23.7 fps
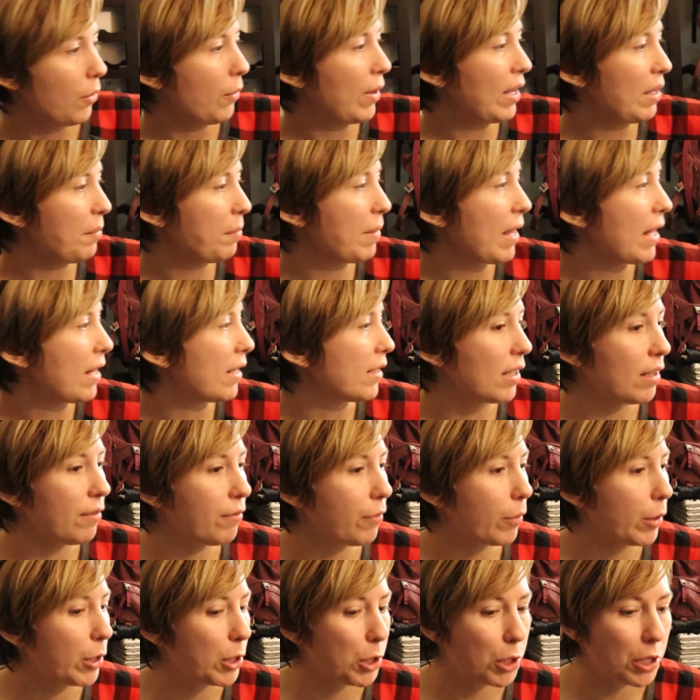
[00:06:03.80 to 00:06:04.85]
Well, that is
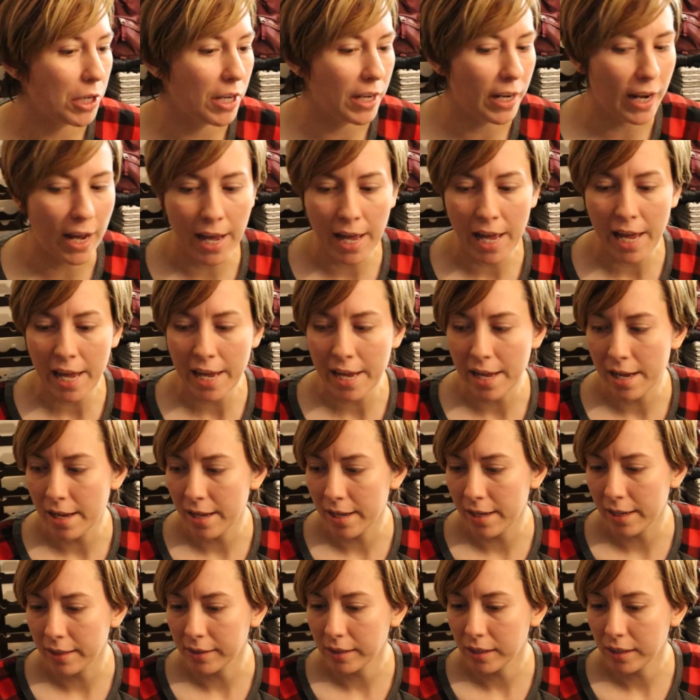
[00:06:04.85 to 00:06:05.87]
unfortunate. I